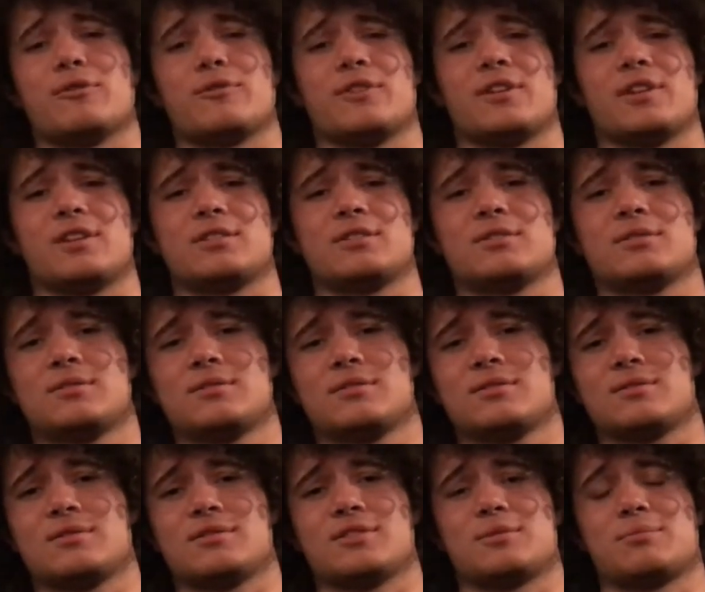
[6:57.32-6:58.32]
phase.
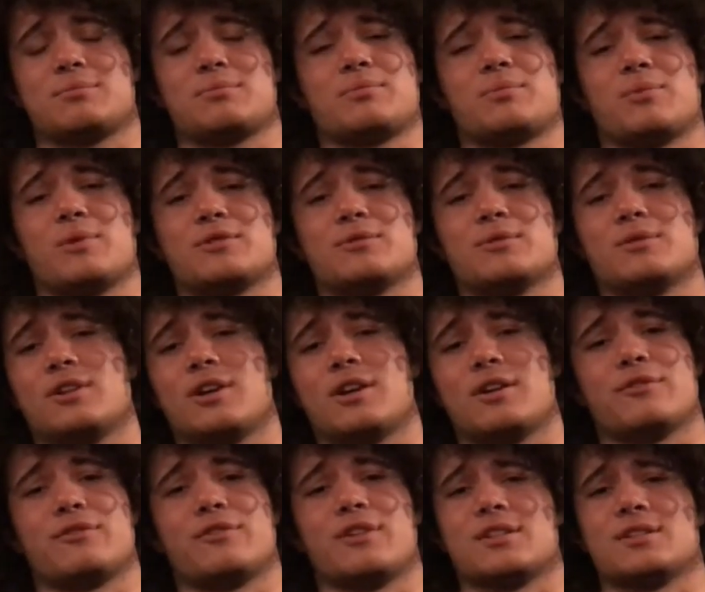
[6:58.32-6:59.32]
Just went to a lot
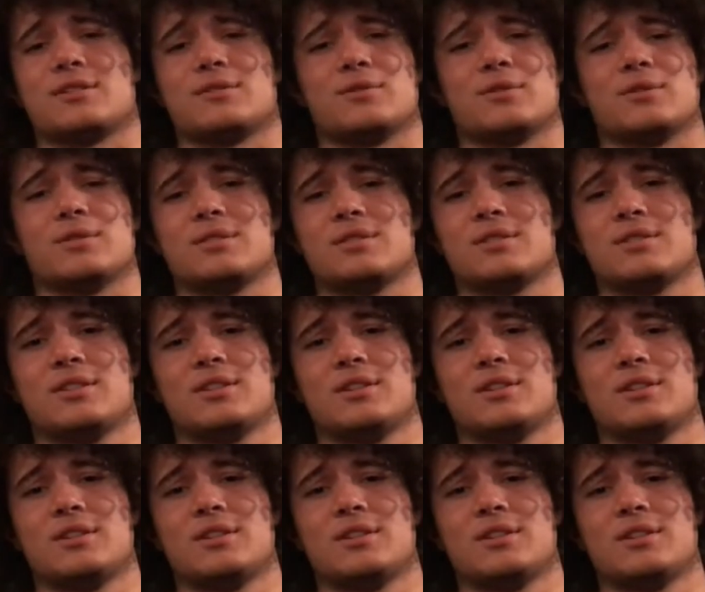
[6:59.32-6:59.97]
of festivals.